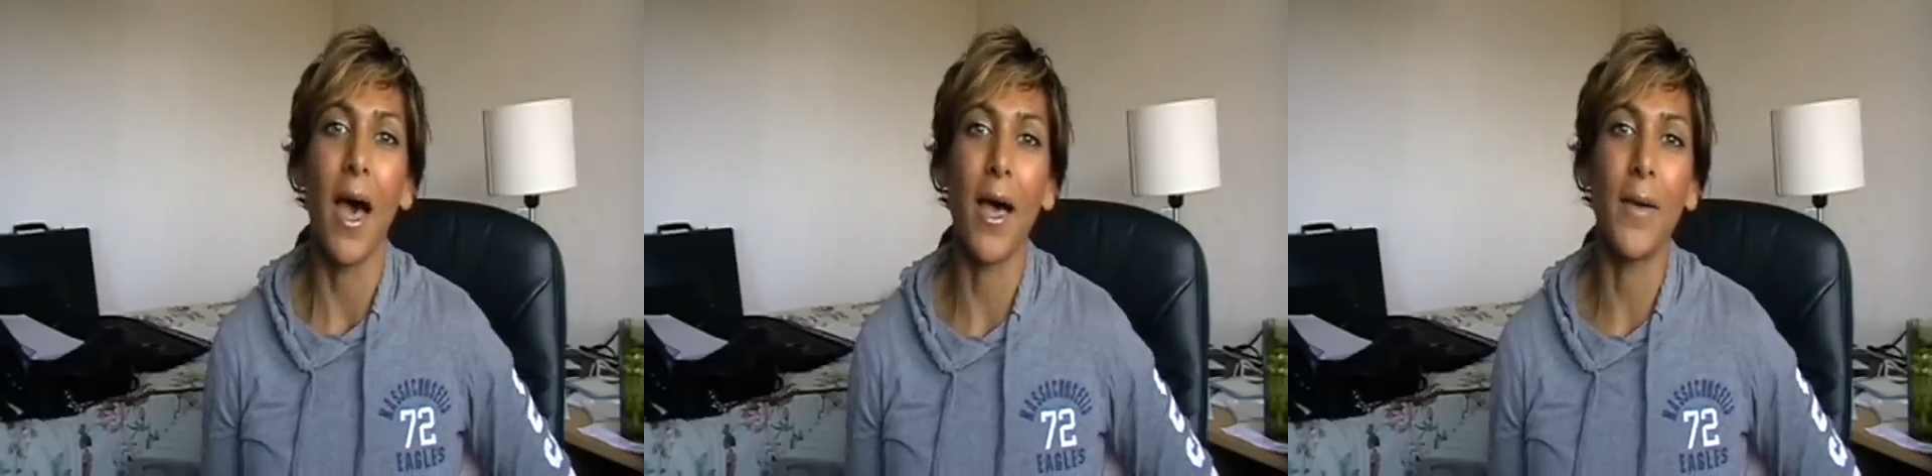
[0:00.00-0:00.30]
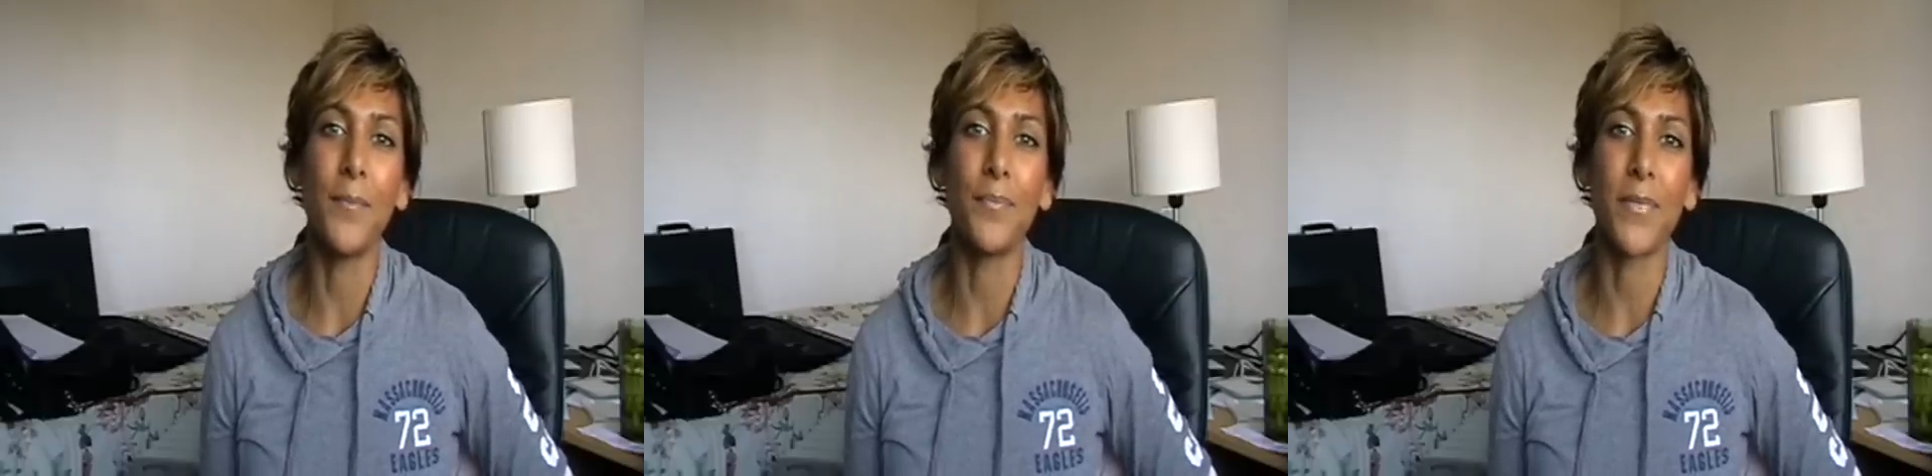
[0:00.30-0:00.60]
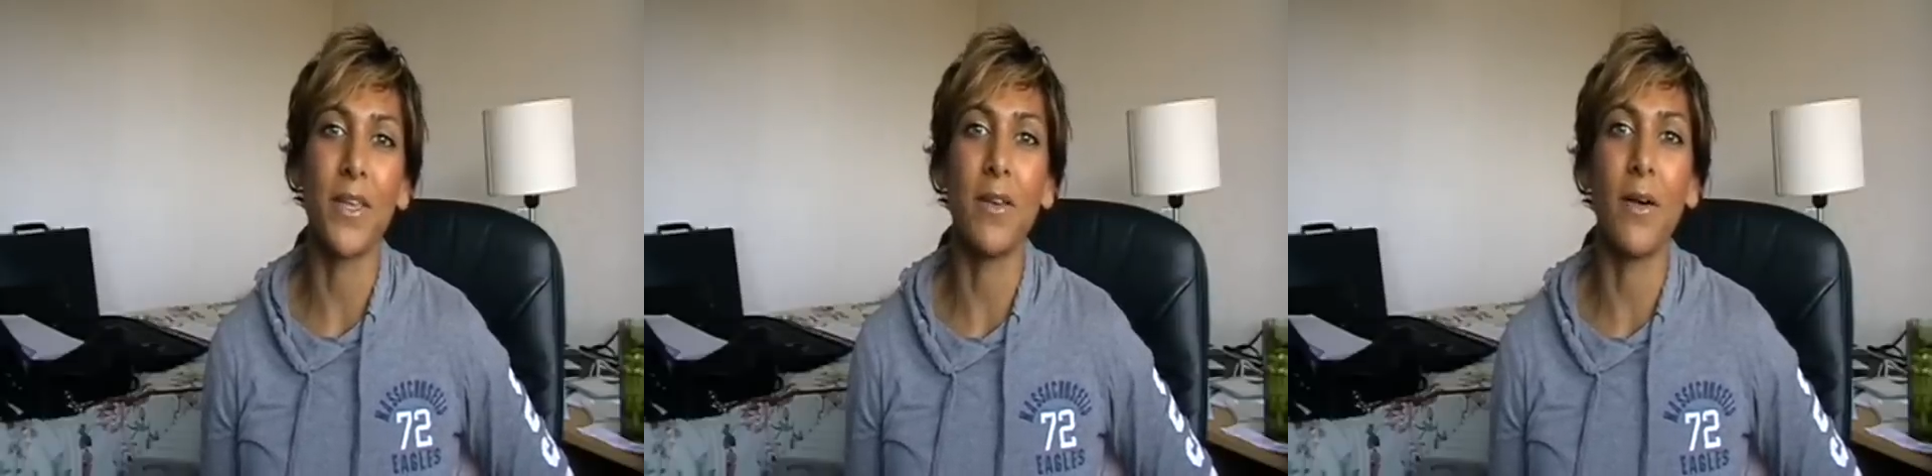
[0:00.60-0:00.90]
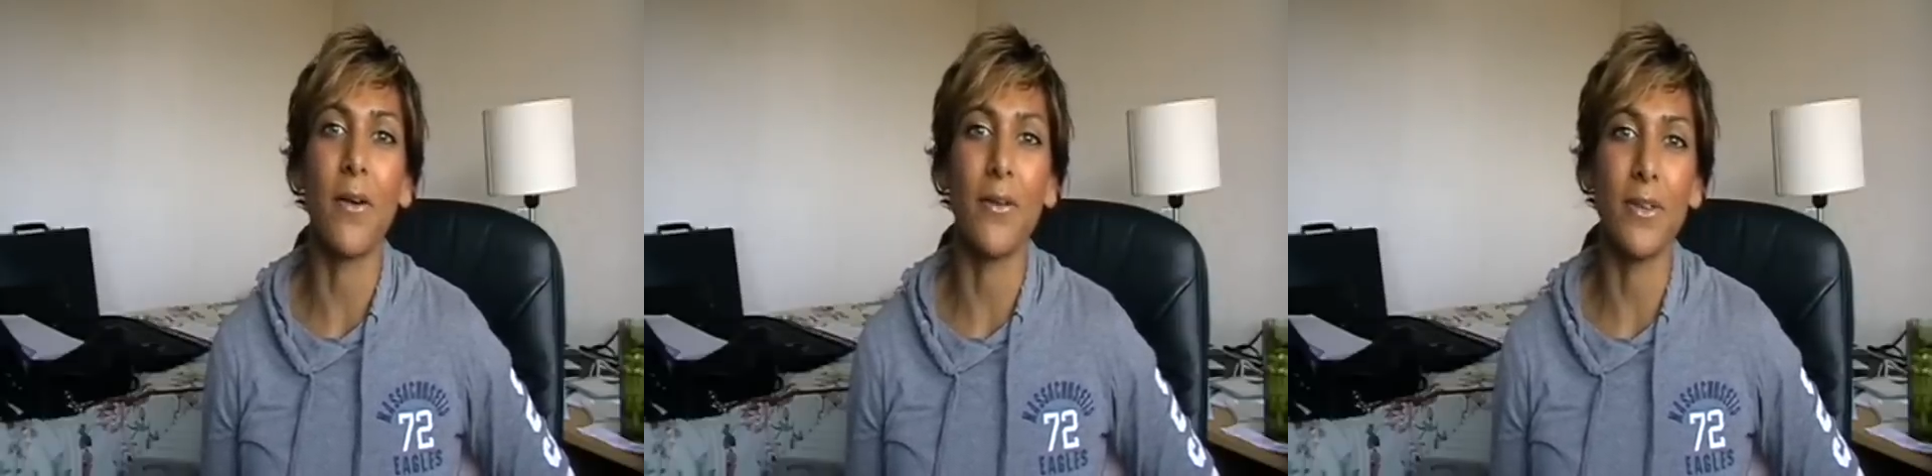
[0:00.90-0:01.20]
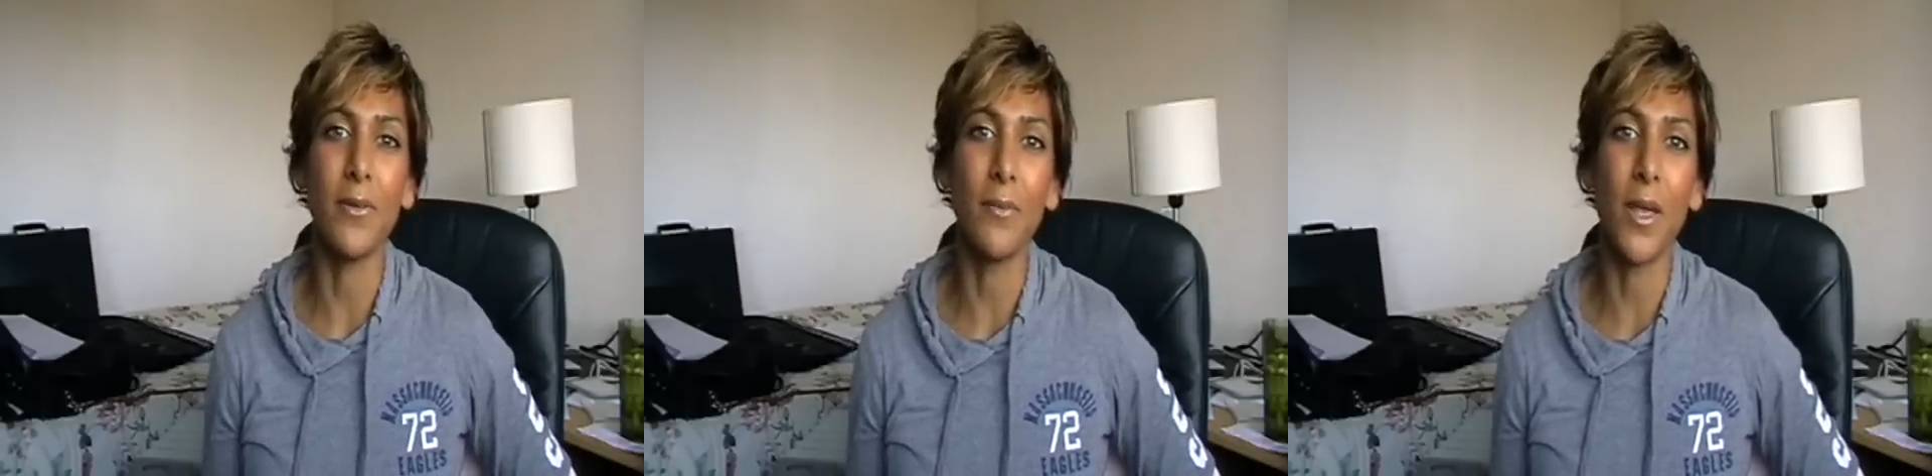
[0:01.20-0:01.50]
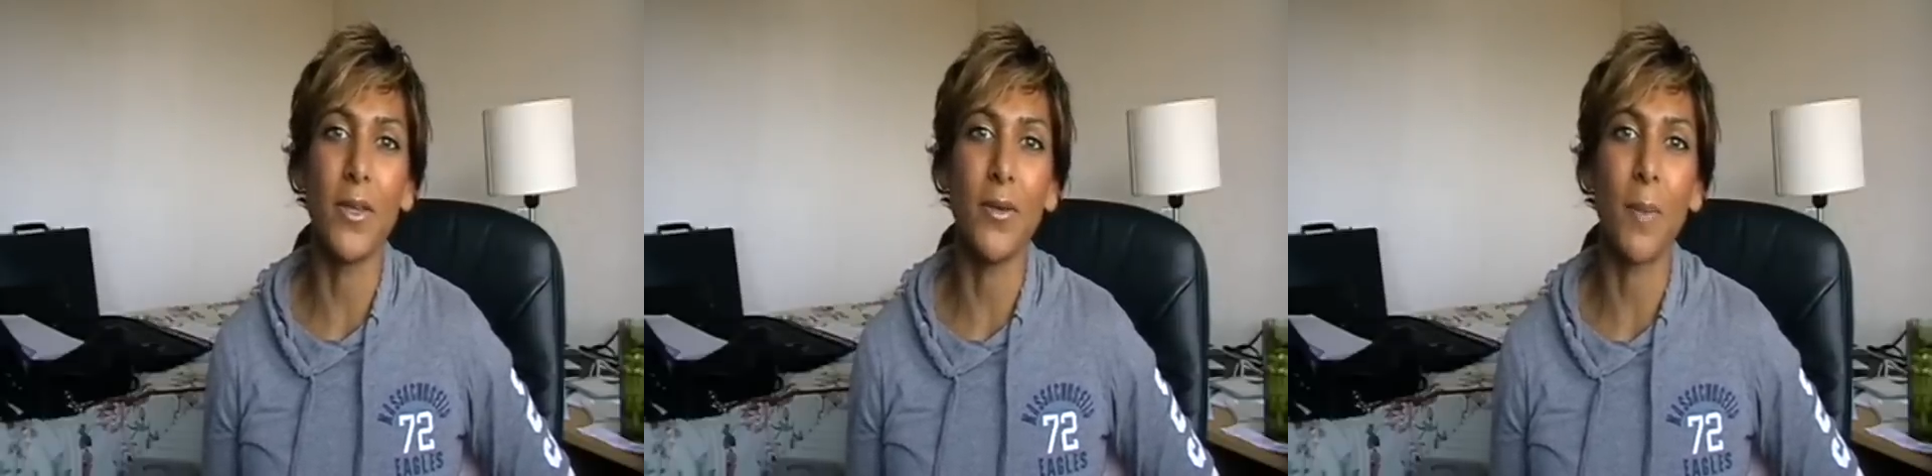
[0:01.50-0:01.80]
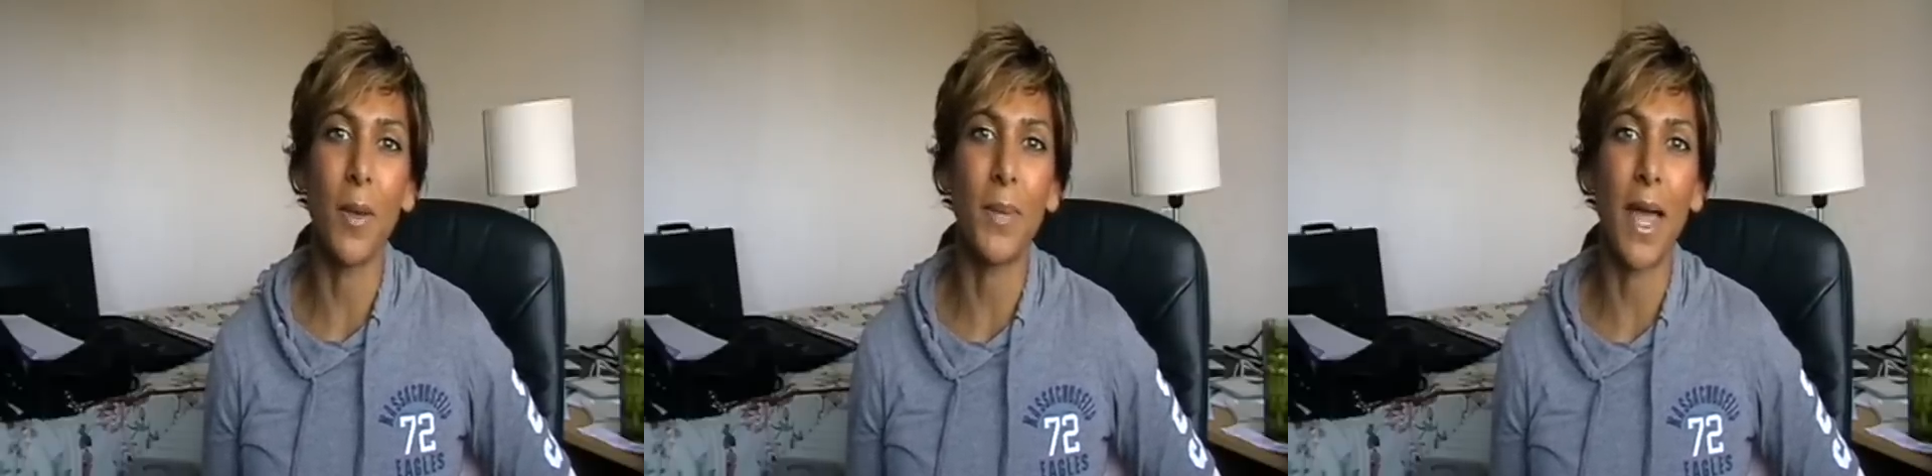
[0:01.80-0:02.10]
Um, you know, you you
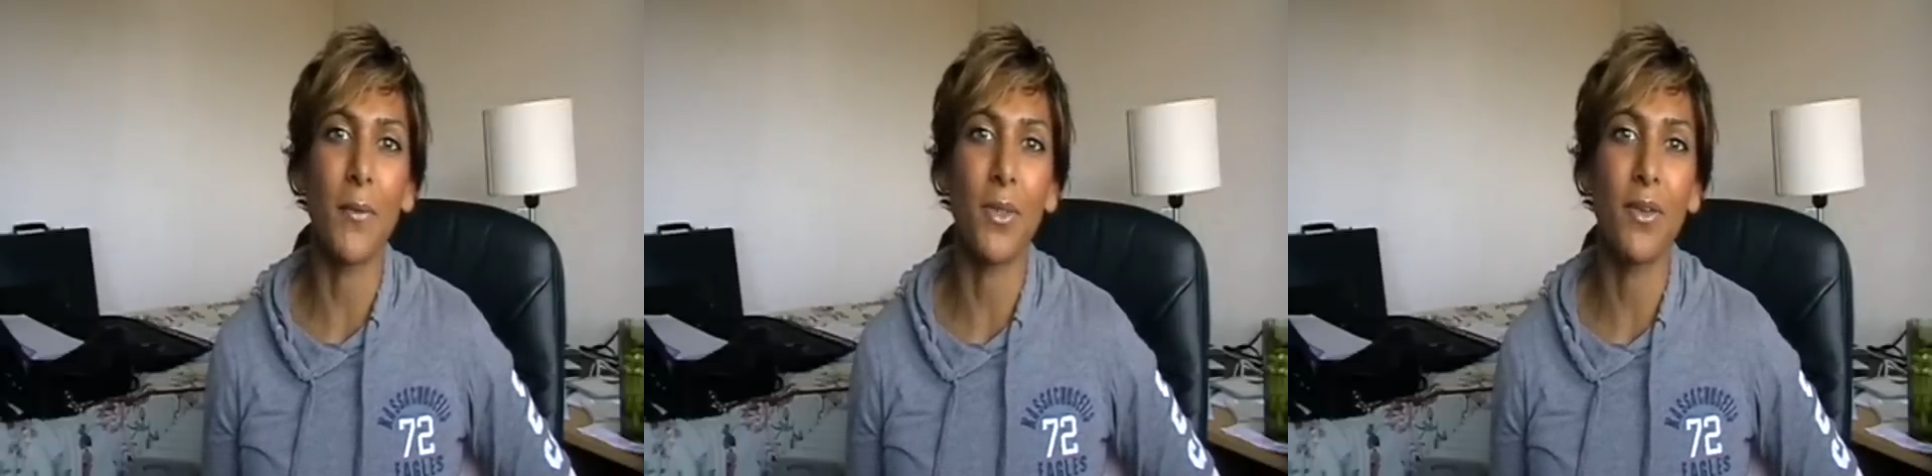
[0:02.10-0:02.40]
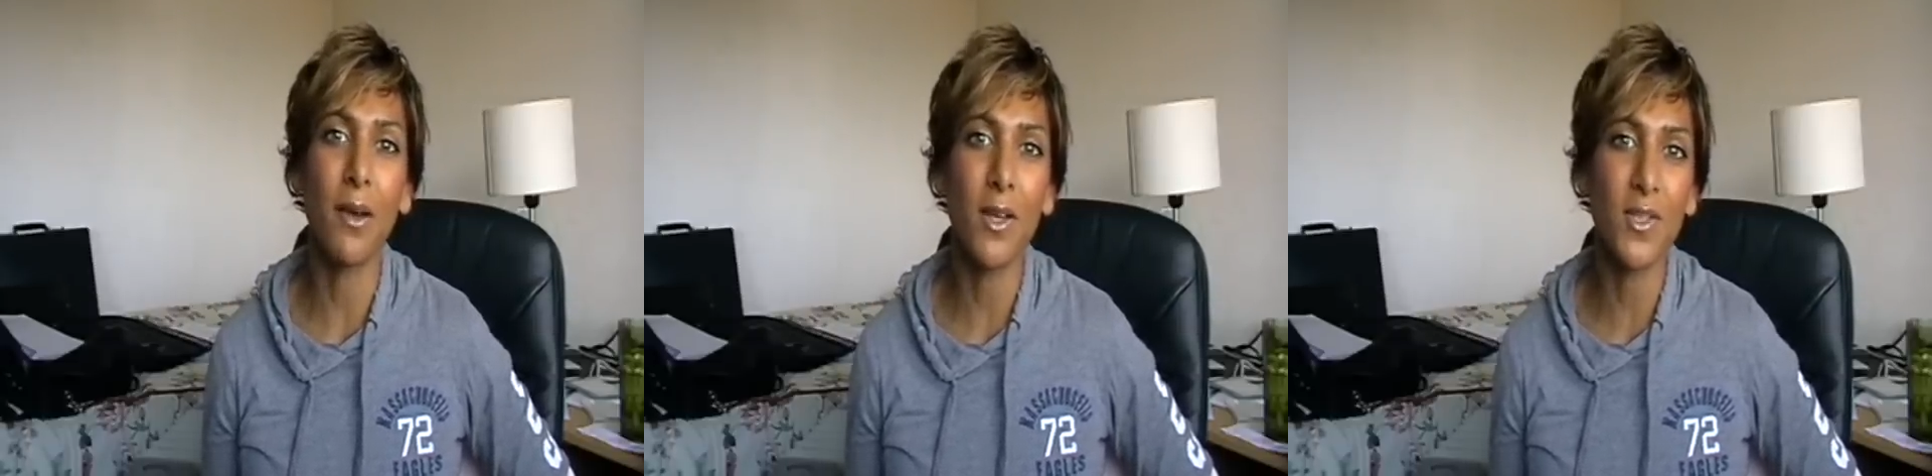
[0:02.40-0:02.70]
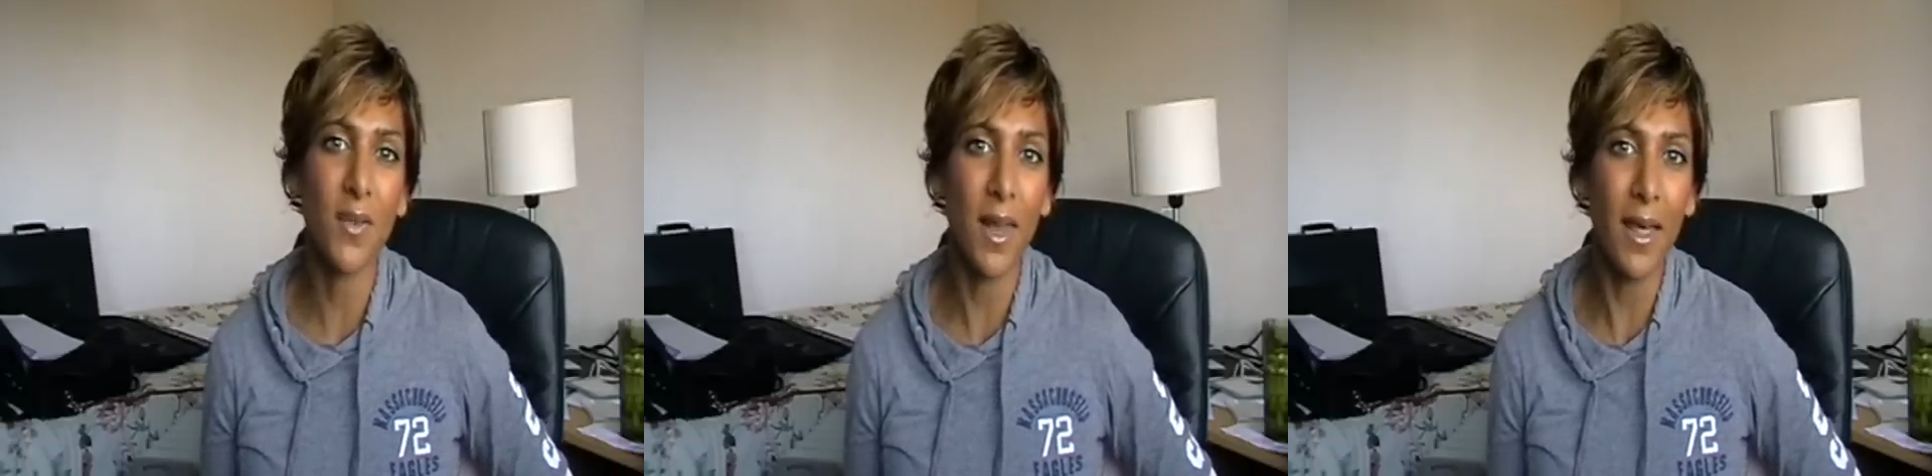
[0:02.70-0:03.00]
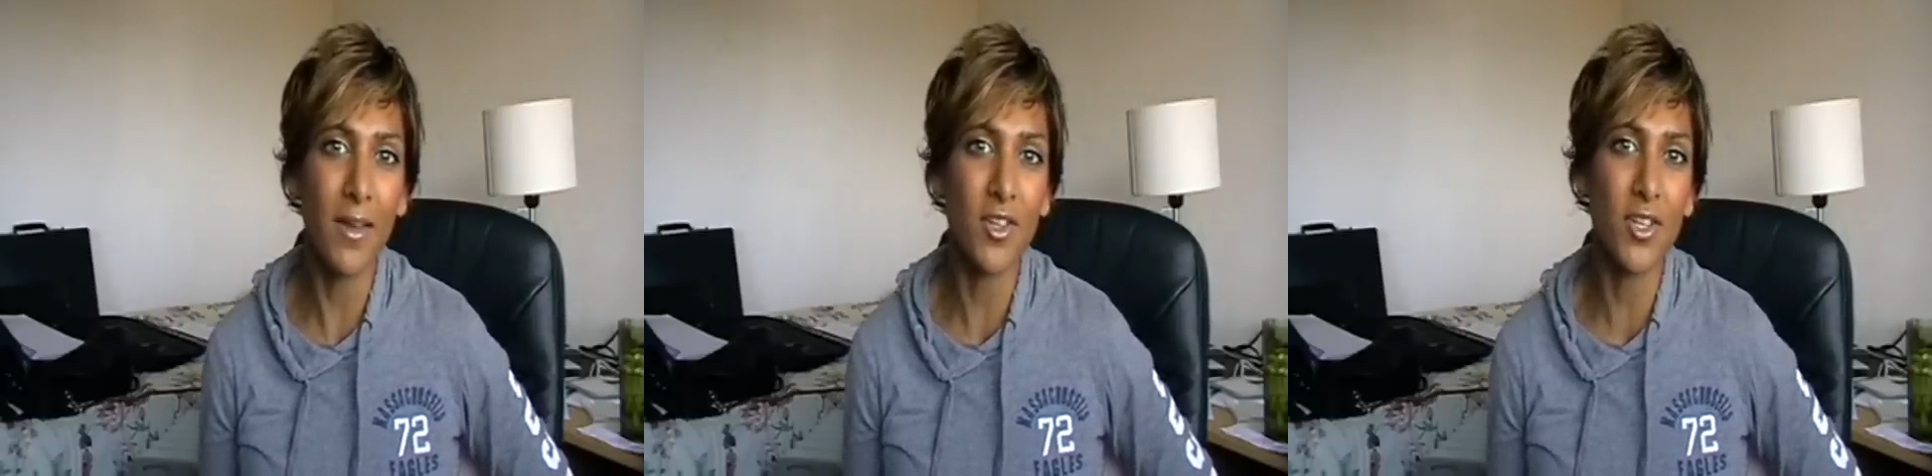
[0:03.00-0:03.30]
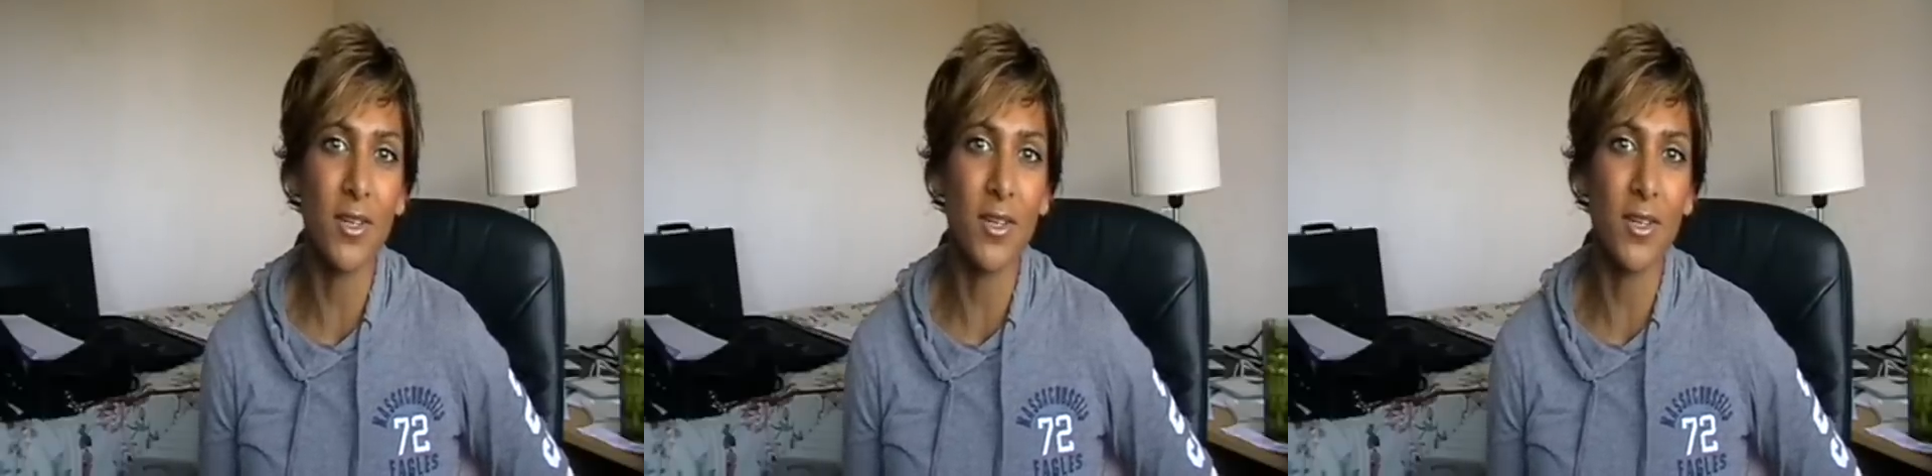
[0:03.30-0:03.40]
might be out with the girls for lunch,